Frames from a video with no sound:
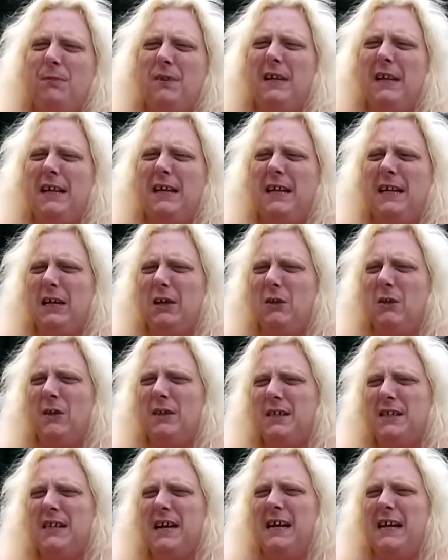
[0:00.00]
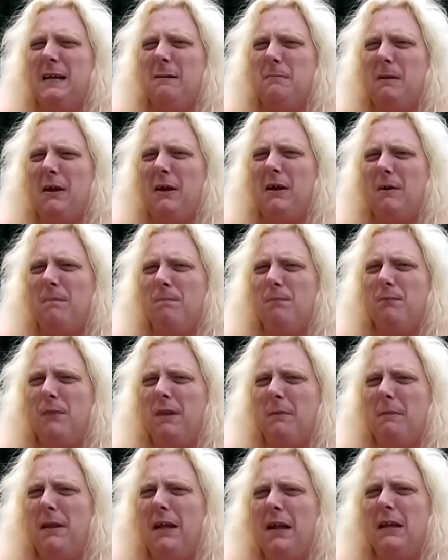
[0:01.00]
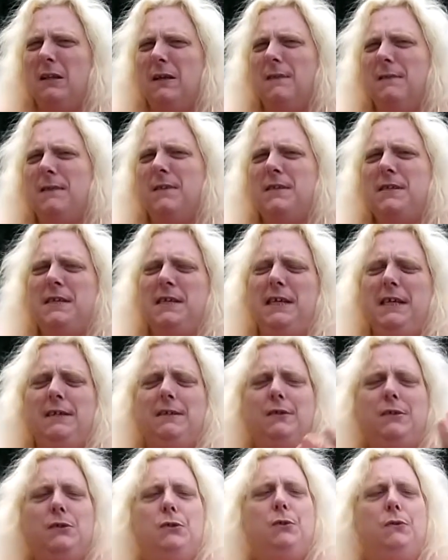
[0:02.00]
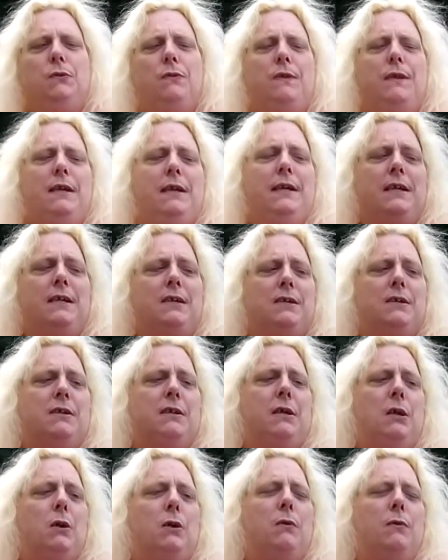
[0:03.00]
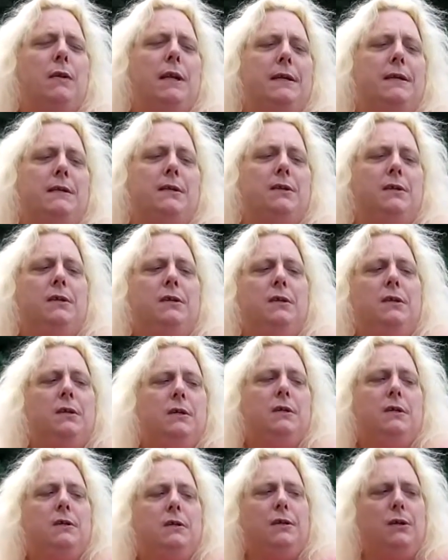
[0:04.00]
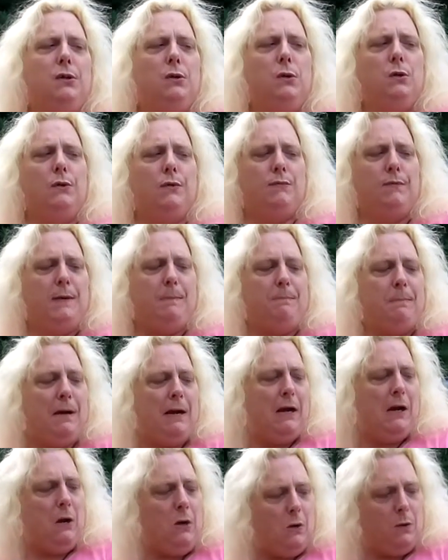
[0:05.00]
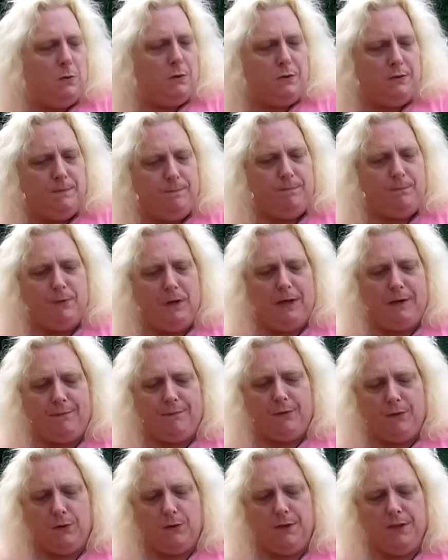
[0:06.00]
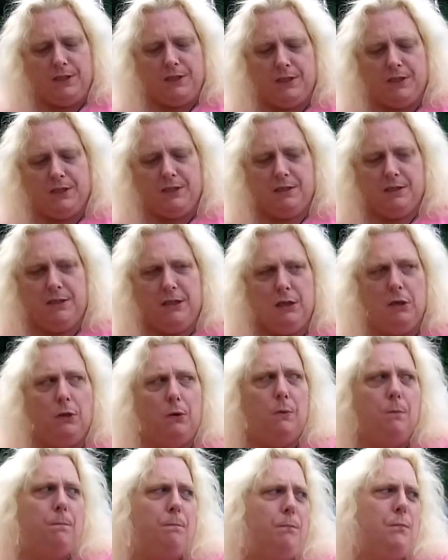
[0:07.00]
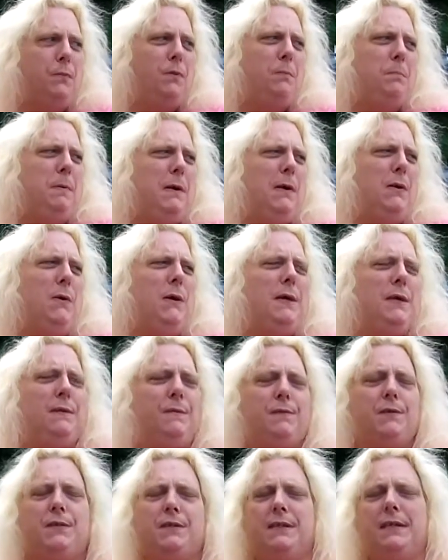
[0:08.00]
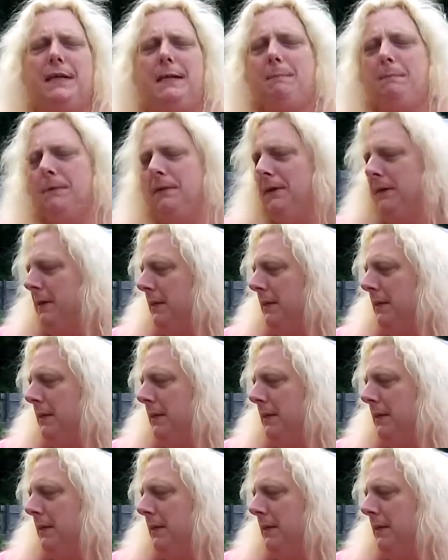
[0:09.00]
that I get all excited about. I mean, I love to see the new things, like the Earth rebound after its period of sleep,